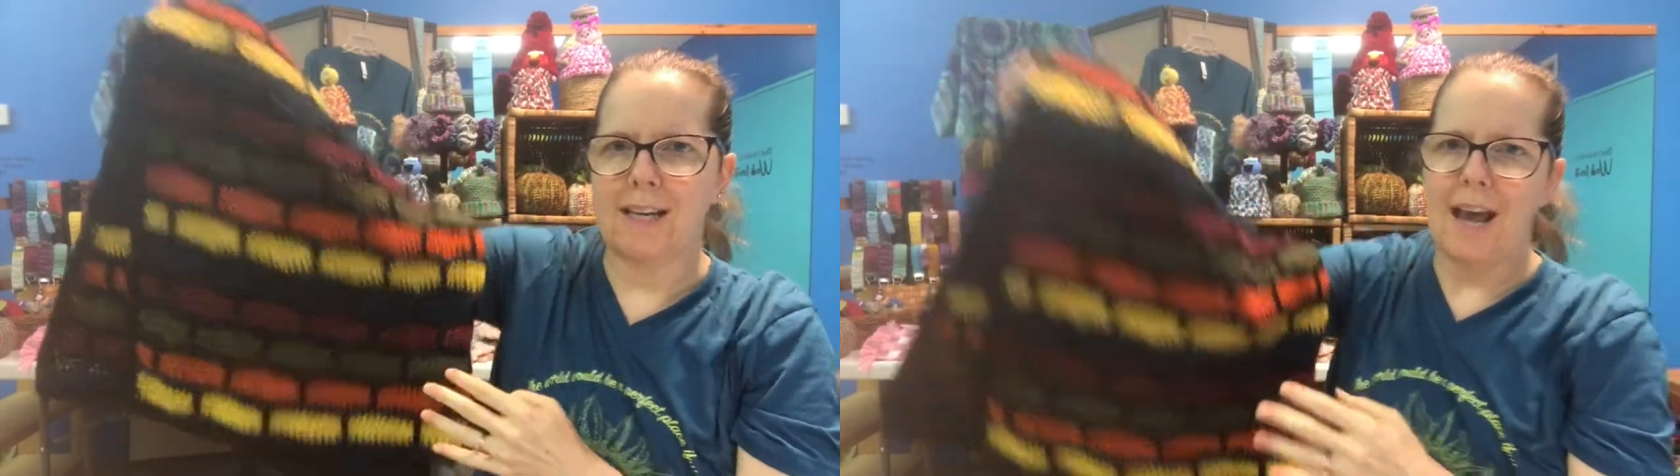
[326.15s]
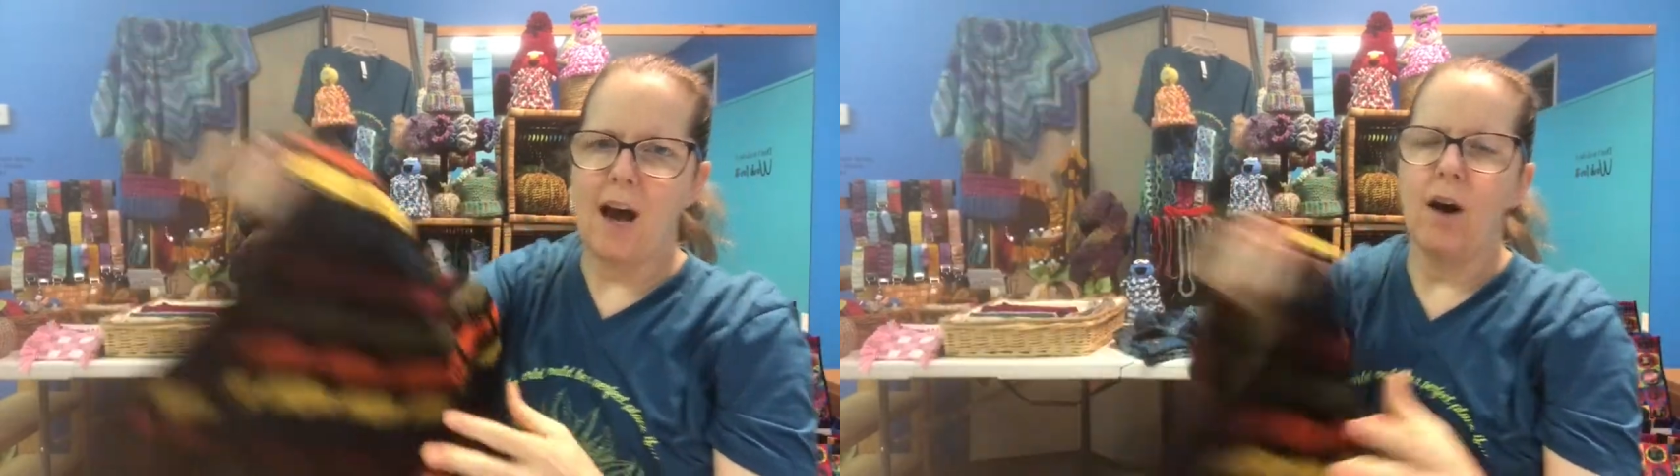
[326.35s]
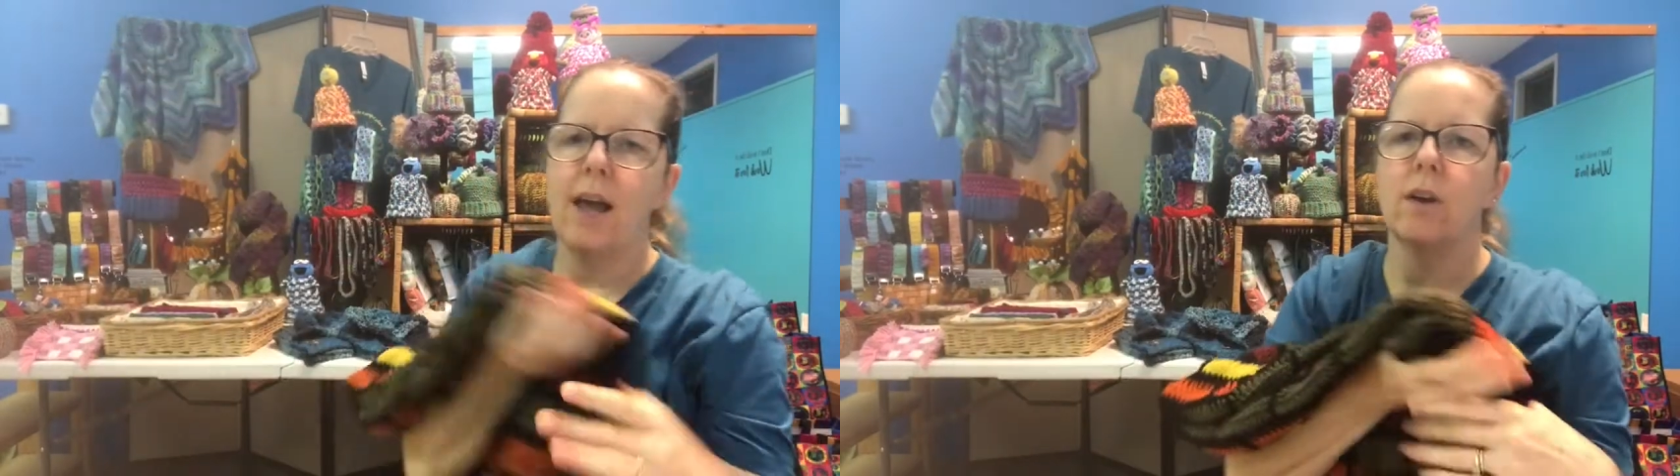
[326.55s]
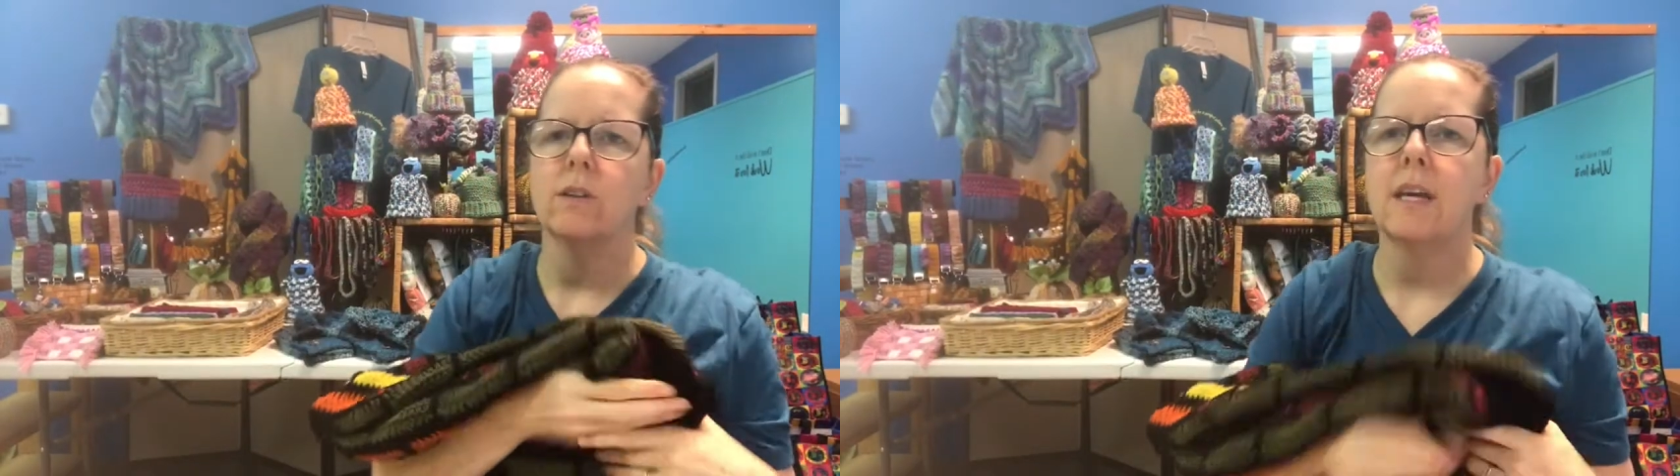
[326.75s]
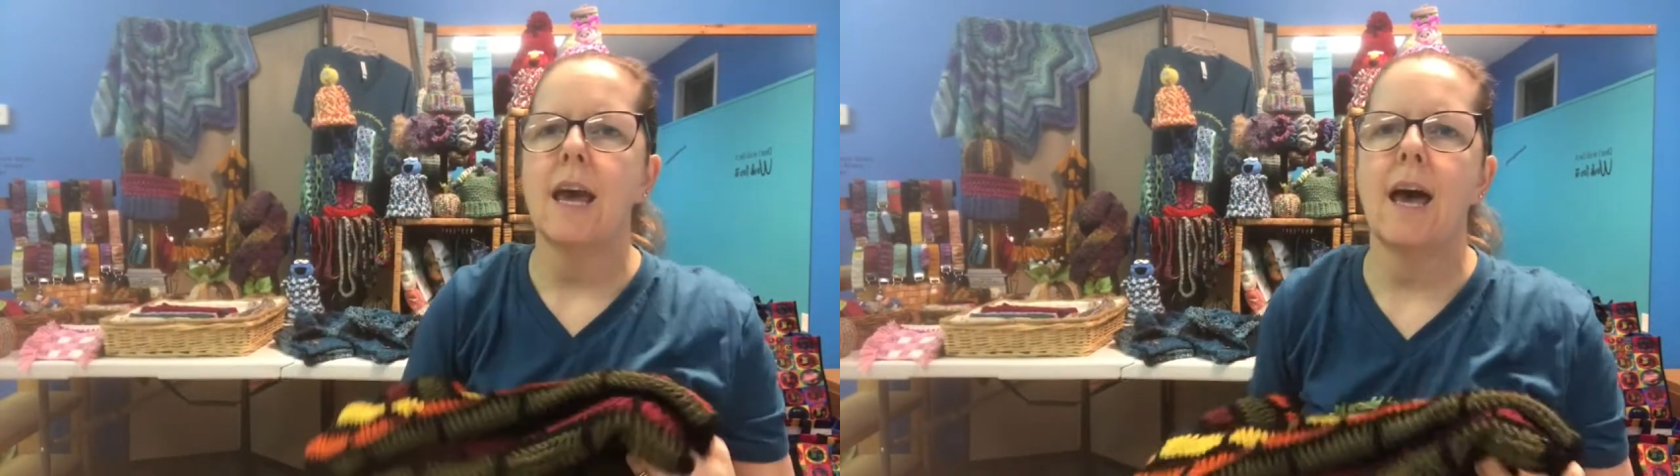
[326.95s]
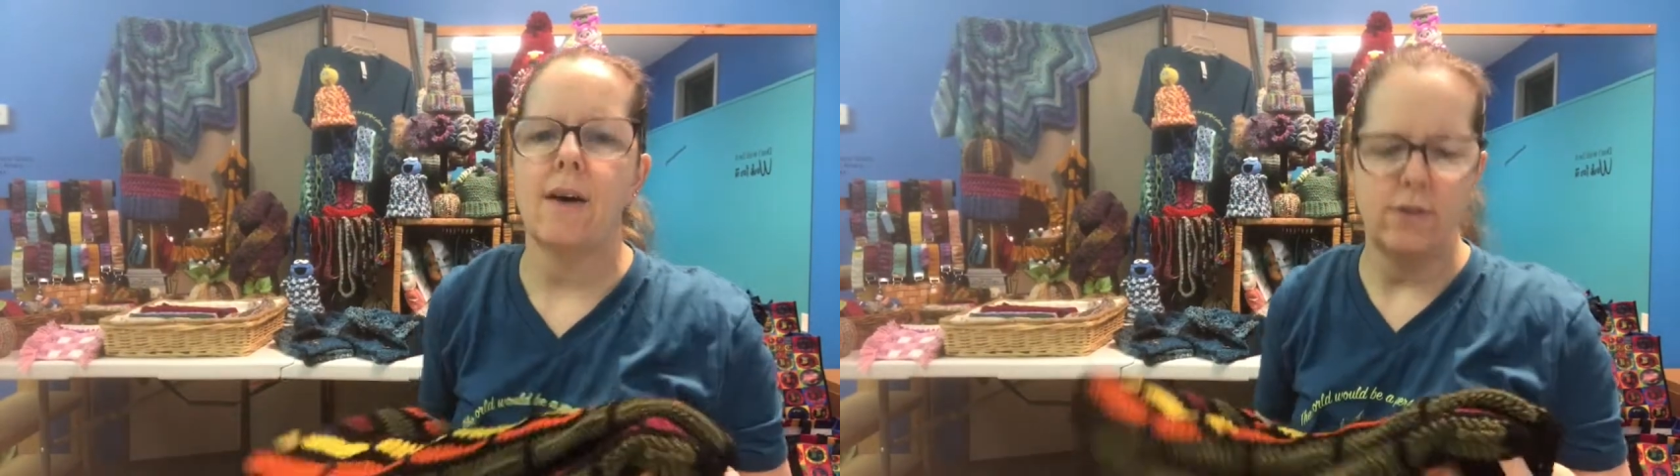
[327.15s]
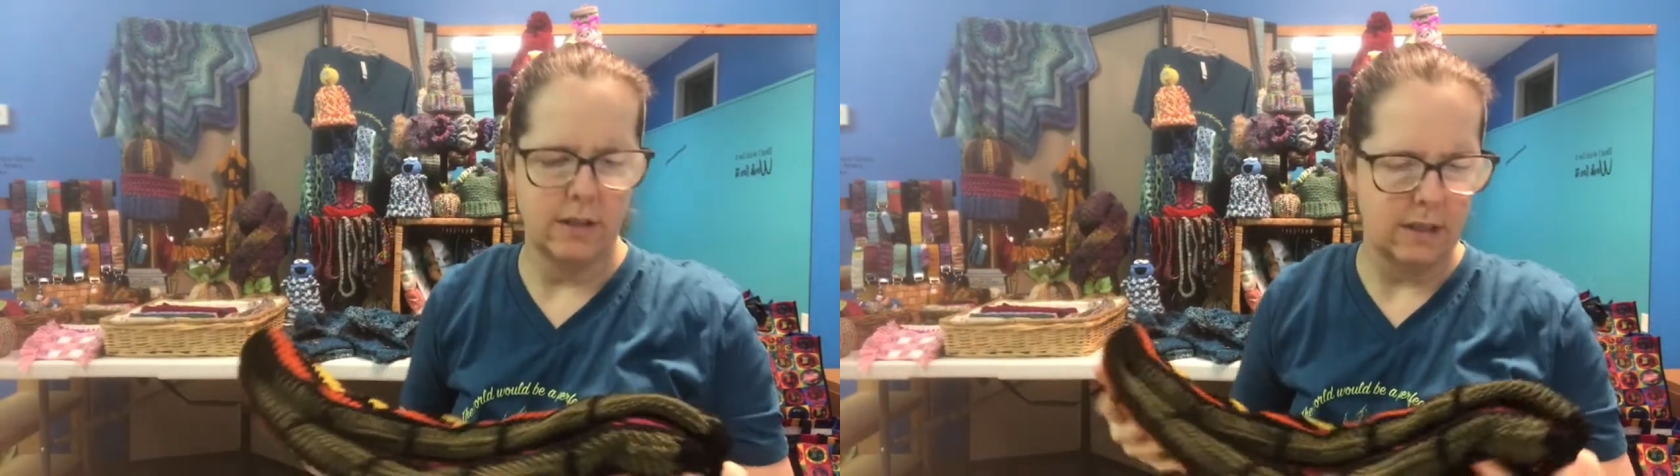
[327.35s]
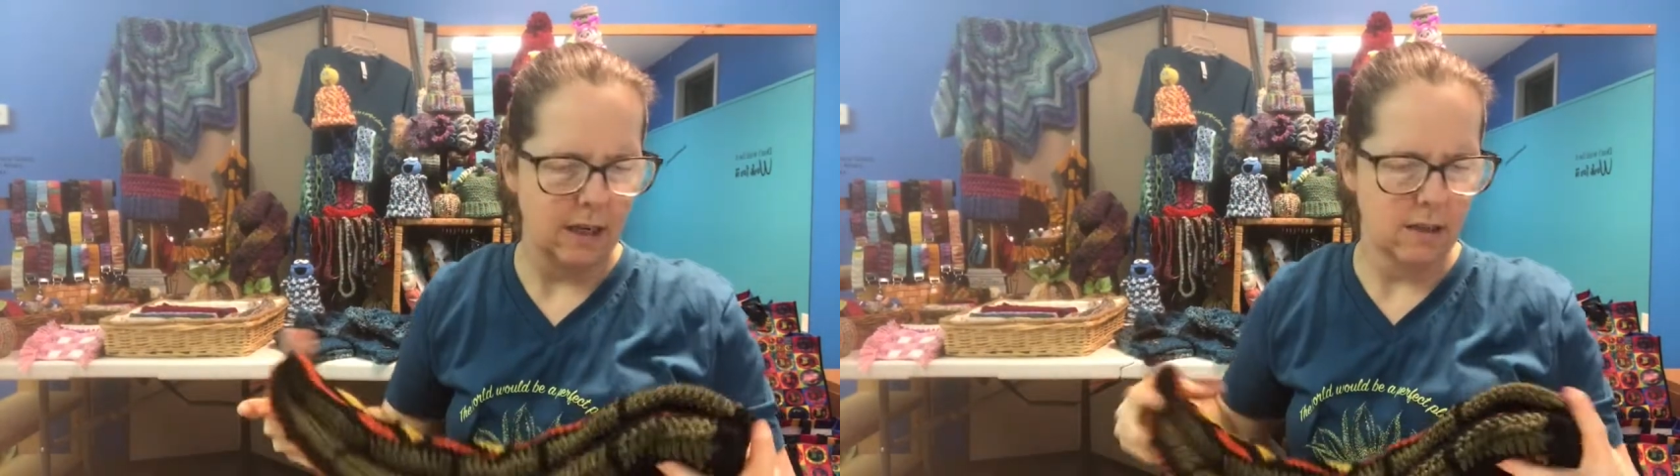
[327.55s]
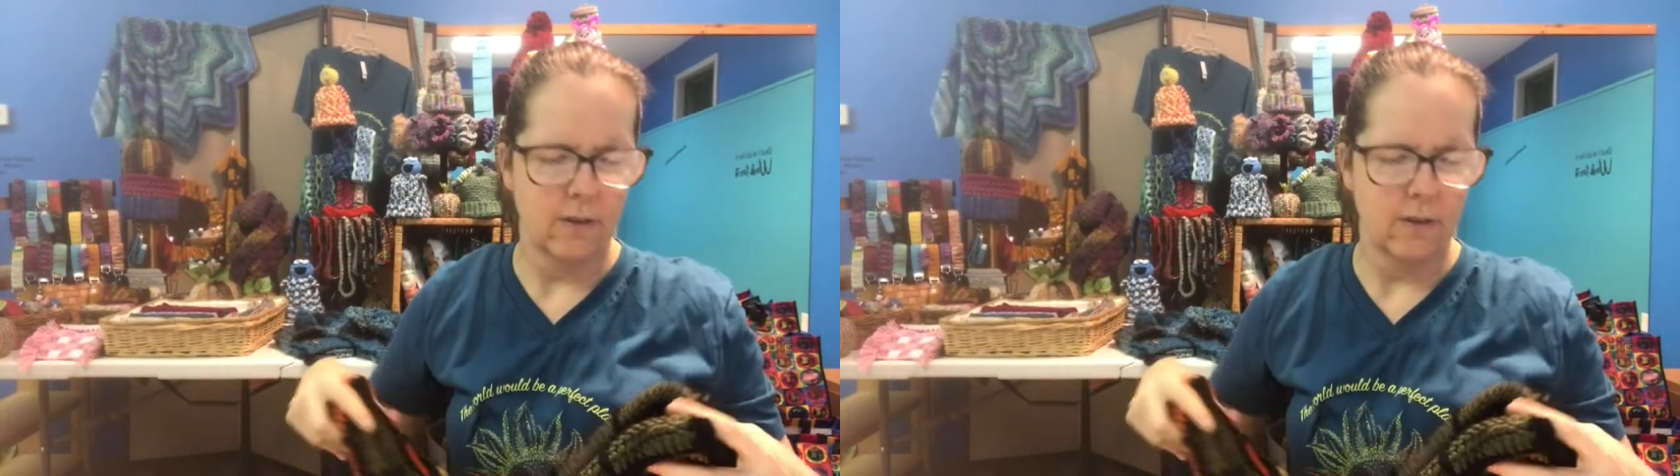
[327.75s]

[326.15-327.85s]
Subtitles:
Now, I only have 6